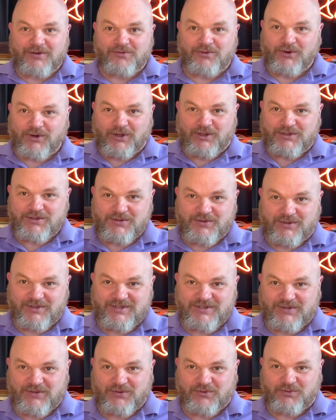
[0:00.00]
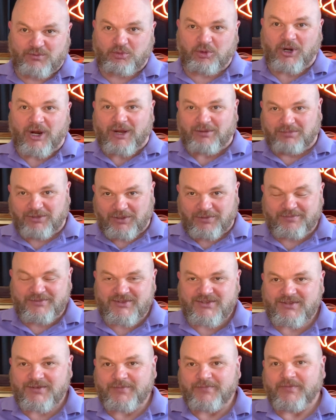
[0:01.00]
for all sorts of
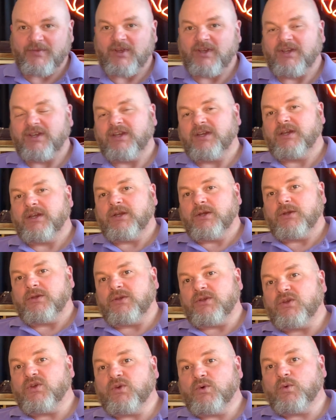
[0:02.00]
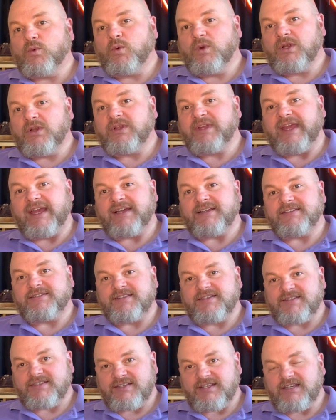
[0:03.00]
problems, you will get to
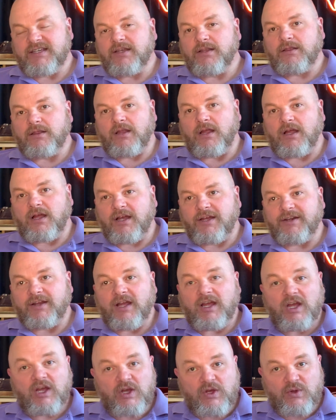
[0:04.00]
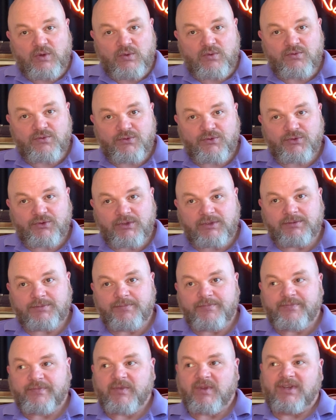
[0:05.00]
see a lot of,
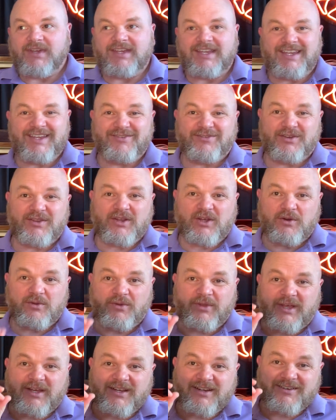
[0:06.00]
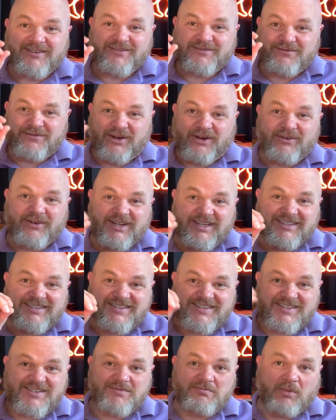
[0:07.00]
even though they are very
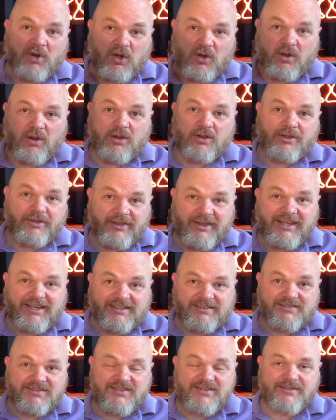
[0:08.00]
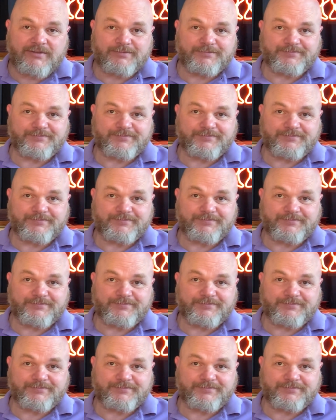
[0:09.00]
small things.